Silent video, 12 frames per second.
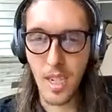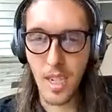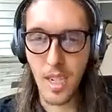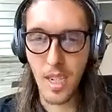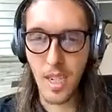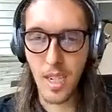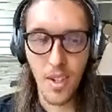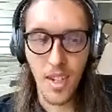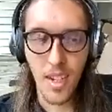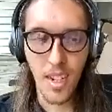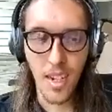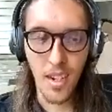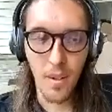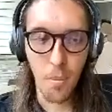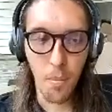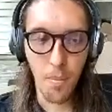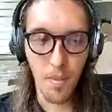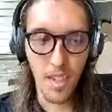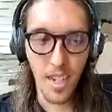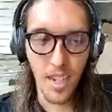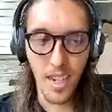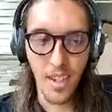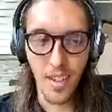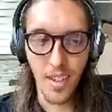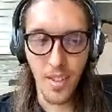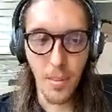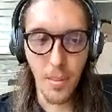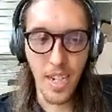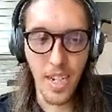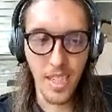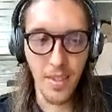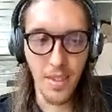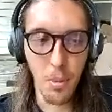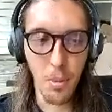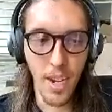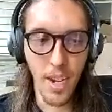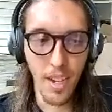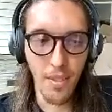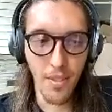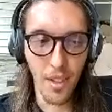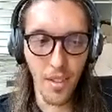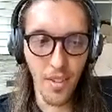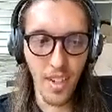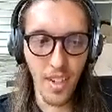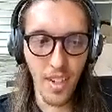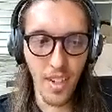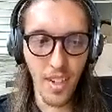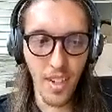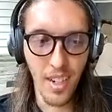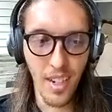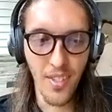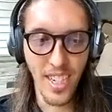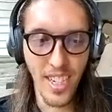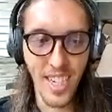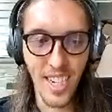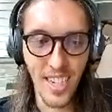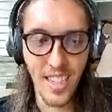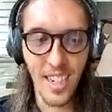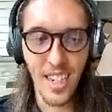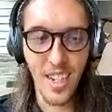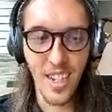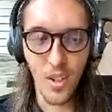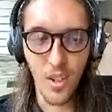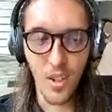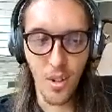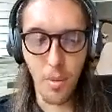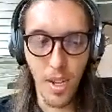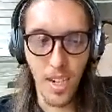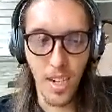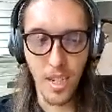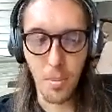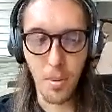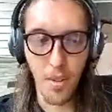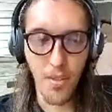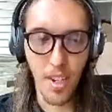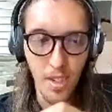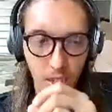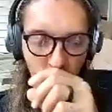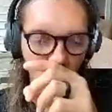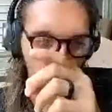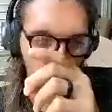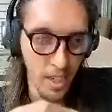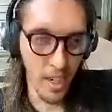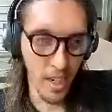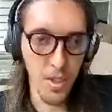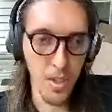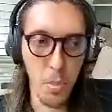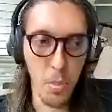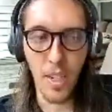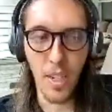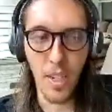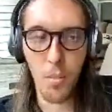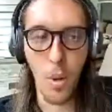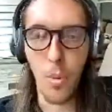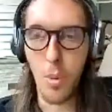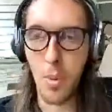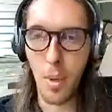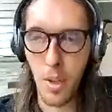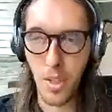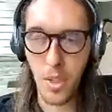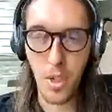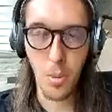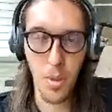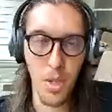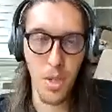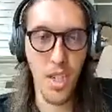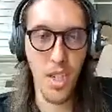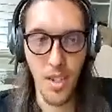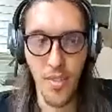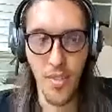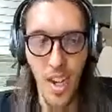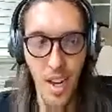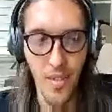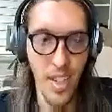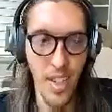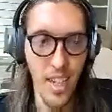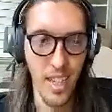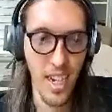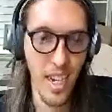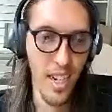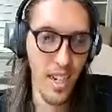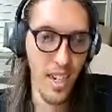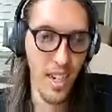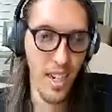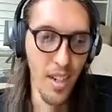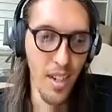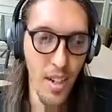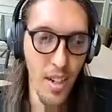So if someone has a kind of small handful of identities or BrightID profiles, and they're able to kind of split what would be one contribution into 5 and gain a